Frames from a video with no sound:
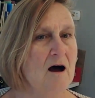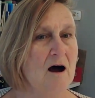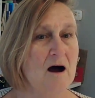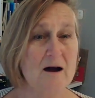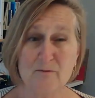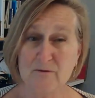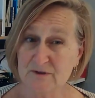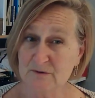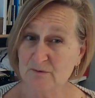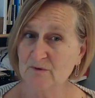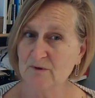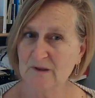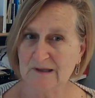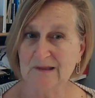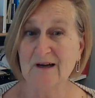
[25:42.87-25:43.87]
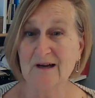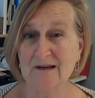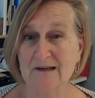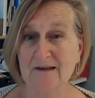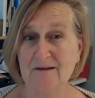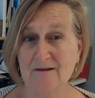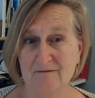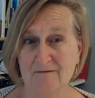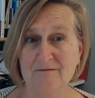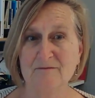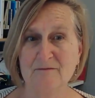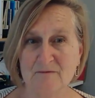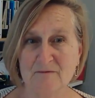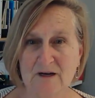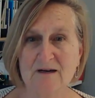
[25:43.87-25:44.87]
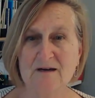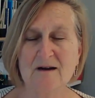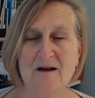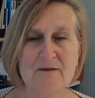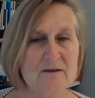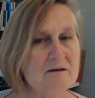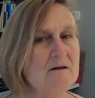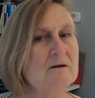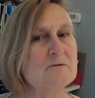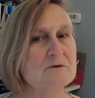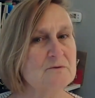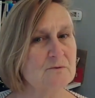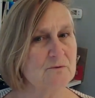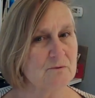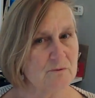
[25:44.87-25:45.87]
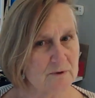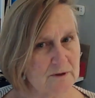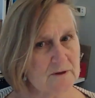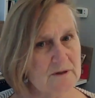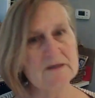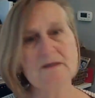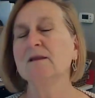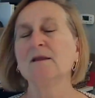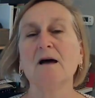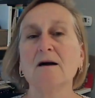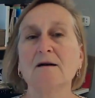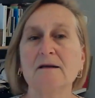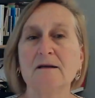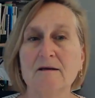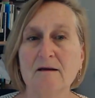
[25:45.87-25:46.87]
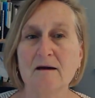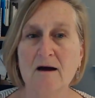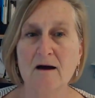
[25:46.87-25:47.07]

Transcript: I was really lucky, right? I think I was really lucky.